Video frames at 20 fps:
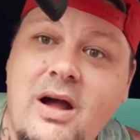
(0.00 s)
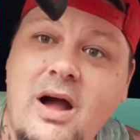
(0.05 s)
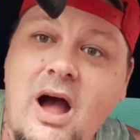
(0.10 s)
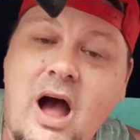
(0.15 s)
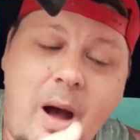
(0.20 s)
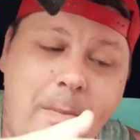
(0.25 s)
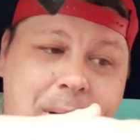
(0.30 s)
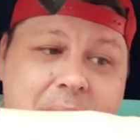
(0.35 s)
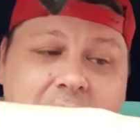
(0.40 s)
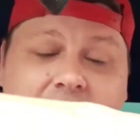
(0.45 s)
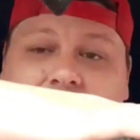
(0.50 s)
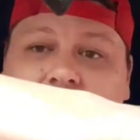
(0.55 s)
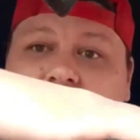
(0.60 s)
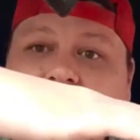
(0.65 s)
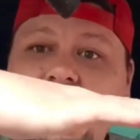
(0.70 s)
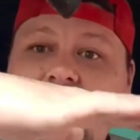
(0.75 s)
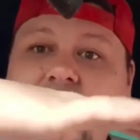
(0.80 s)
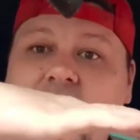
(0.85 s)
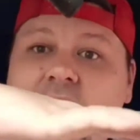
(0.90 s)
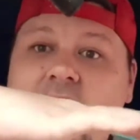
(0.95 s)
Apparently,
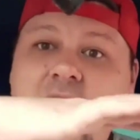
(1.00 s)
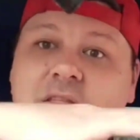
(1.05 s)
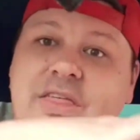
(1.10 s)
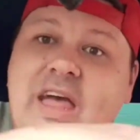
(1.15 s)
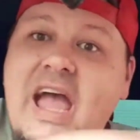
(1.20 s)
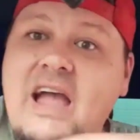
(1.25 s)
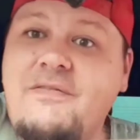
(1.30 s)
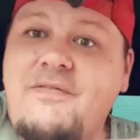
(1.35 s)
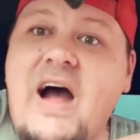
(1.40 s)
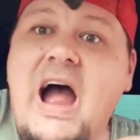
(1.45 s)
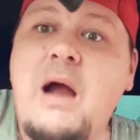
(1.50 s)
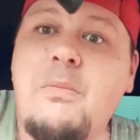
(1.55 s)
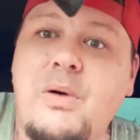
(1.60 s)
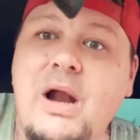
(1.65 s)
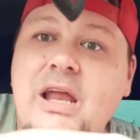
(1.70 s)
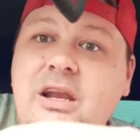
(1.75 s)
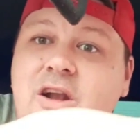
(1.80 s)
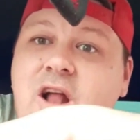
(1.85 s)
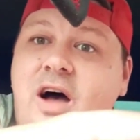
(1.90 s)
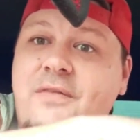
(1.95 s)
the thing
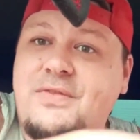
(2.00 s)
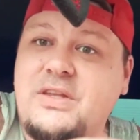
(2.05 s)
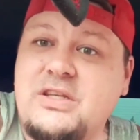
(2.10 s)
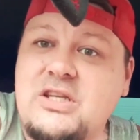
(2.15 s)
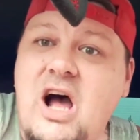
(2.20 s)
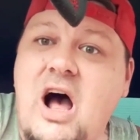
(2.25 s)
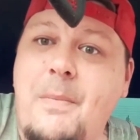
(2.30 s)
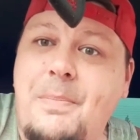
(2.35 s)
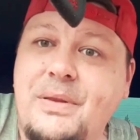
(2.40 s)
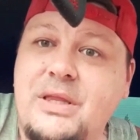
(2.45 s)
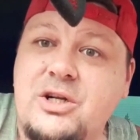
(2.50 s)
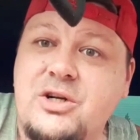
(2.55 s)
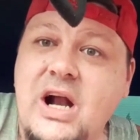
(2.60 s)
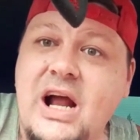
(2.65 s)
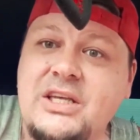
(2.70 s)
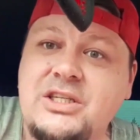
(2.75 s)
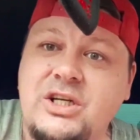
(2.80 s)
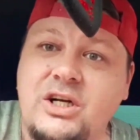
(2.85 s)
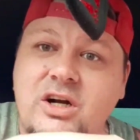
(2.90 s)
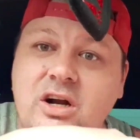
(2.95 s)
vibrated off the top of the
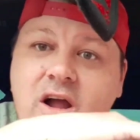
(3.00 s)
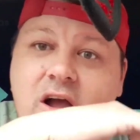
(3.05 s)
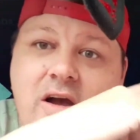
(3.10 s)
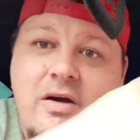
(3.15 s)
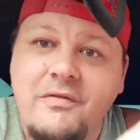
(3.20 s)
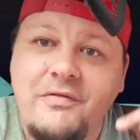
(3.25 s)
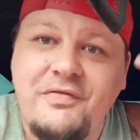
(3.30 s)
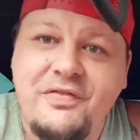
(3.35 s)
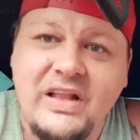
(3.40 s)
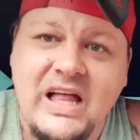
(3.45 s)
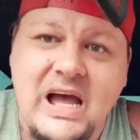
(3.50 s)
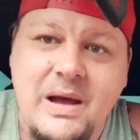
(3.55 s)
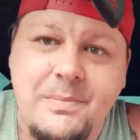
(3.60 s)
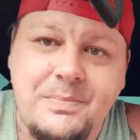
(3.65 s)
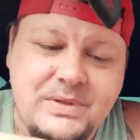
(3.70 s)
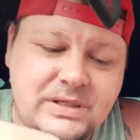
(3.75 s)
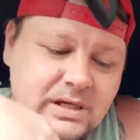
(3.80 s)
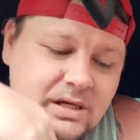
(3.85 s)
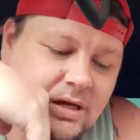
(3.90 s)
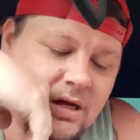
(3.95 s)
dresser,
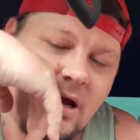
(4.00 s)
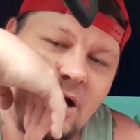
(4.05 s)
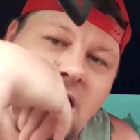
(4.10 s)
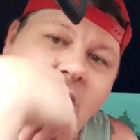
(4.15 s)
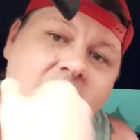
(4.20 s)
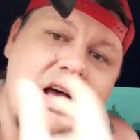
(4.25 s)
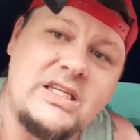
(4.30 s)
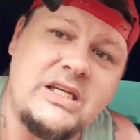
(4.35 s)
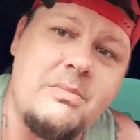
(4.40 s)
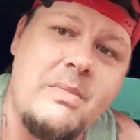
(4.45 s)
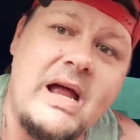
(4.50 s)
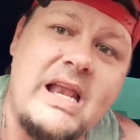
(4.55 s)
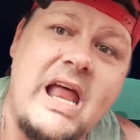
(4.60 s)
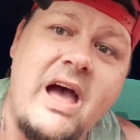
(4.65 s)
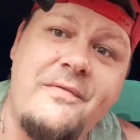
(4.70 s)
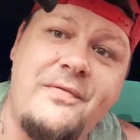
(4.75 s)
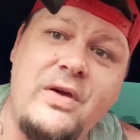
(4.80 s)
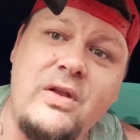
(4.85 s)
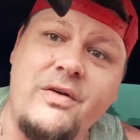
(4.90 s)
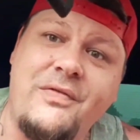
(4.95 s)
flipped, causing my
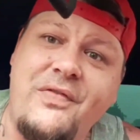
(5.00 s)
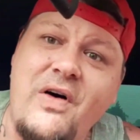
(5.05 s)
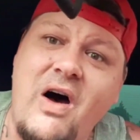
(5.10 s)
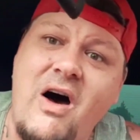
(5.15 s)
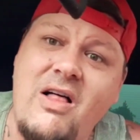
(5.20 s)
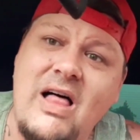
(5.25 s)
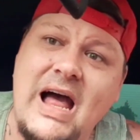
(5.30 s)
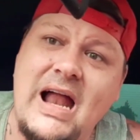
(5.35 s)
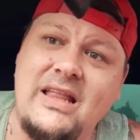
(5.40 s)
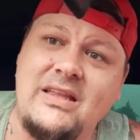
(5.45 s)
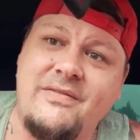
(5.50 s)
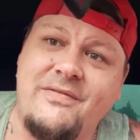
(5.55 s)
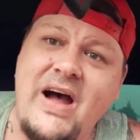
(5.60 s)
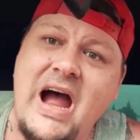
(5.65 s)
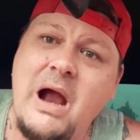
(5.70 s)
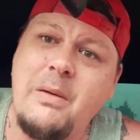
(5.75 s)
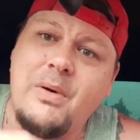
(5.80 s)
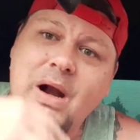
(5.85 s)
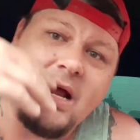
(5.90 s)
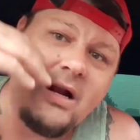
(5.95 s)
nephew to fall out of the
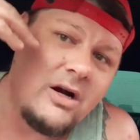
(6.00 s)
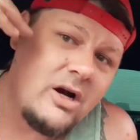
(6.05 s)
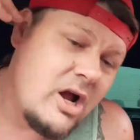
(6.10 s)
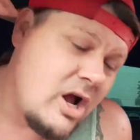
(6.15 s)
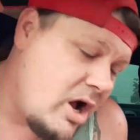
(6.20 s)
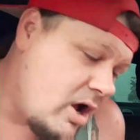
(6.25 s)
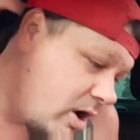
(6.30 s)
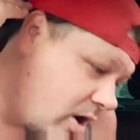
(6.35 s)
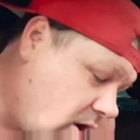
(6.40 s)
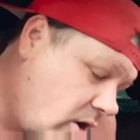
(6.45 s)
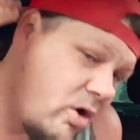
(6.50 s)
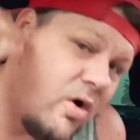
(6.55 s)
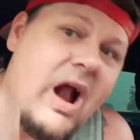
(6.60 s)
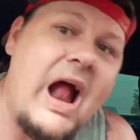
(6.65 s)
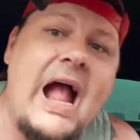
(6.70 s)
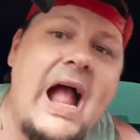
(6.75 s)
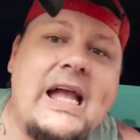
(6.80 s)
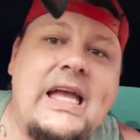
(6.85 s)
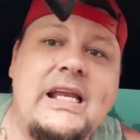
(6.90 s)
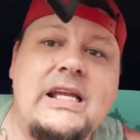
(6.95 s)
vibrator,
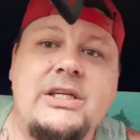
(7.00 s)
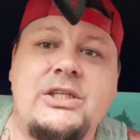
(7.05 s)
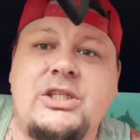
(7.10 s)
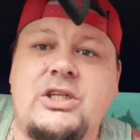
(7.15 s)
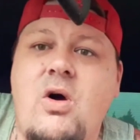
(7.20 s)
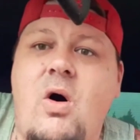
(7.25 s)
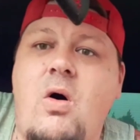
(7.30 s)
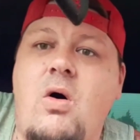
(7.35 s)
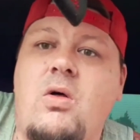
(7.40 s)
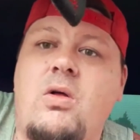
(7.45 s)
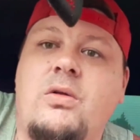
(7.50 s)
cracking his skull.